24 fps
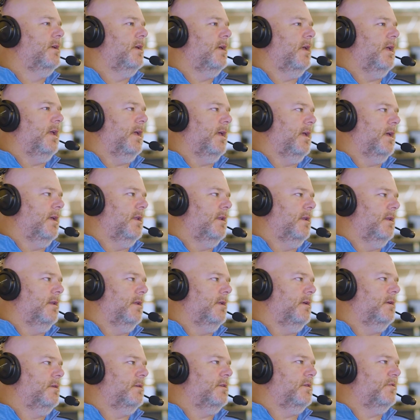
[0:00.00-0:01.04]
And
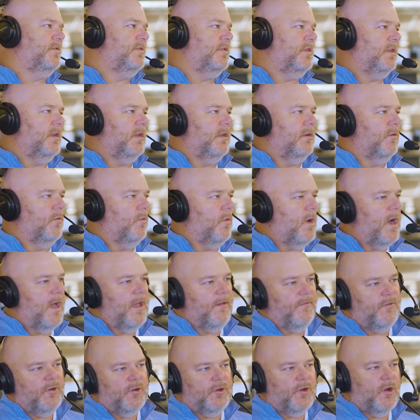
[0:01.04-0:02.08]
to see your
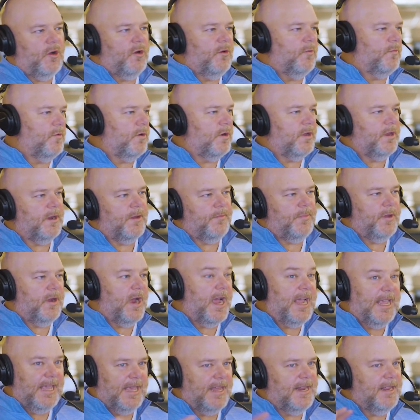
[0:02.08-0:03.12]
wife, your daughter working up here,
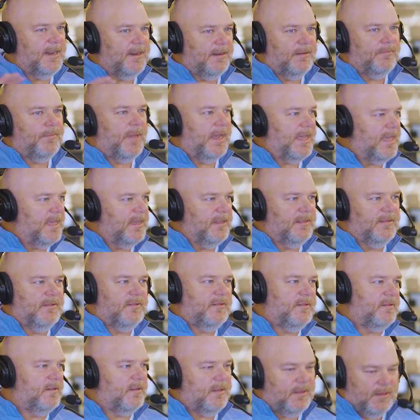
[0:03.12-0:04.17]
I get it. My
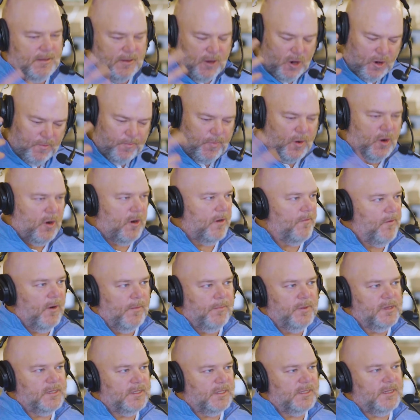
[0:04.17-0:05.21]
kids are part of our
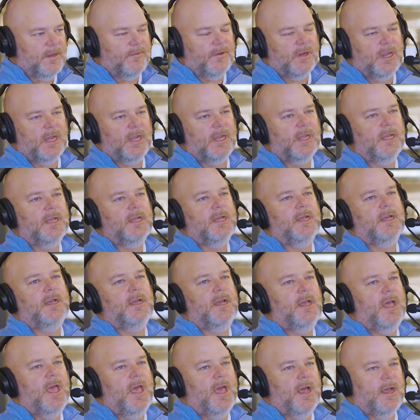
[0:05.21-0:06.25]
business every day,
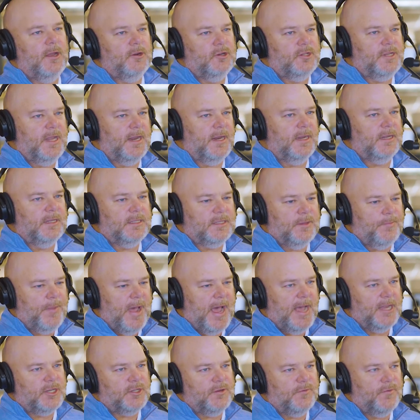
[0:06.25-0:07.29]
and I understand it. It's a
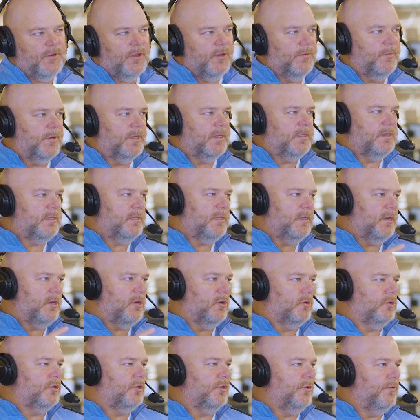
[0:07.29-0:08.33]
passion for you, but it's the
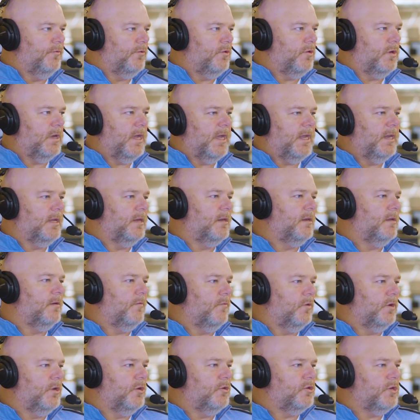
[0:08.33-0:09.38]
culture you've created of
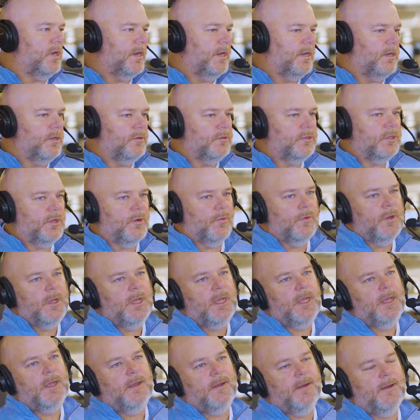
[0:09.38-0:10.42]
what mm-hmm. you're trying to do. So,
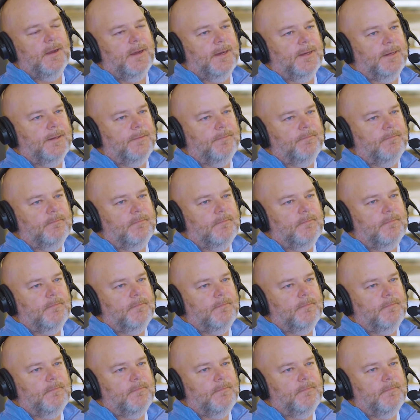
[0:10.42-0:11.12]
um,